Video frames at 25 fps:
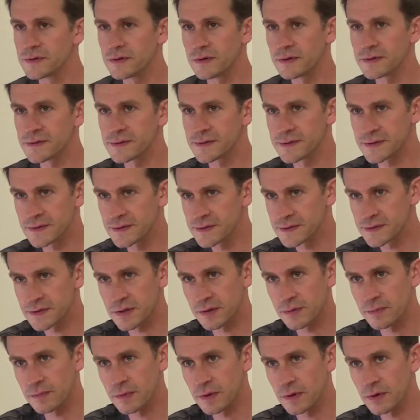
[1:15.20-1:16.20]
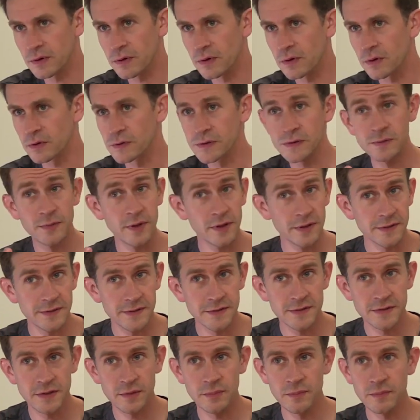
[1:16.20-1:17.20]
system or smell
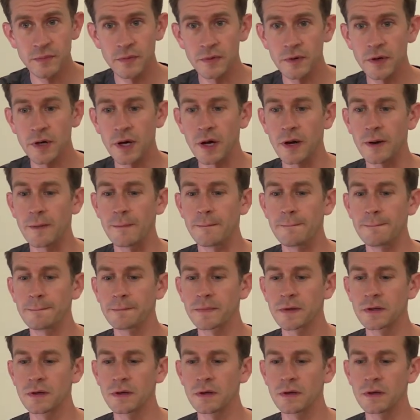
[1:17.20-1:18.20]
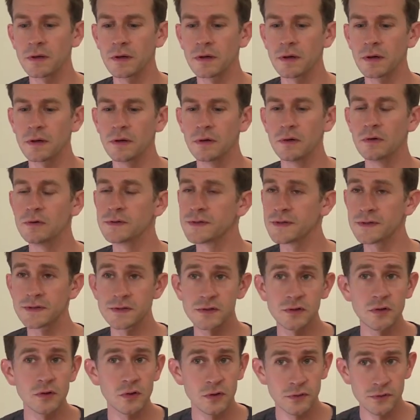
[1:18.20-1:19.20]
system um, lose
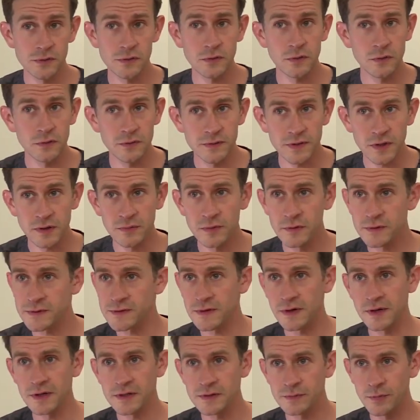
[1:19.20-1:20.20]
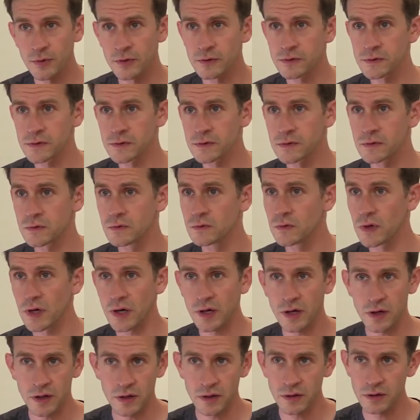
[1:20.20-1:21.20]
its neurons all the time because they're exposed
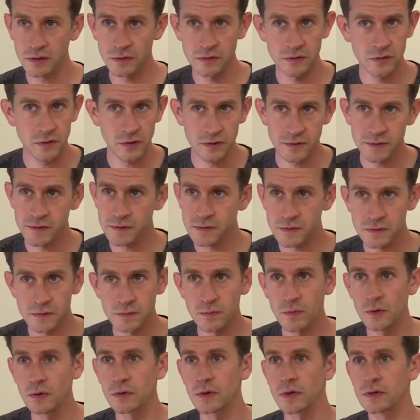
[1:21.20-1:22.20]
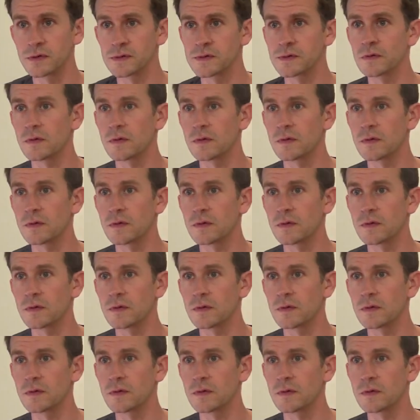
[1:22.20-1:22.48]
to air, dust, smoke and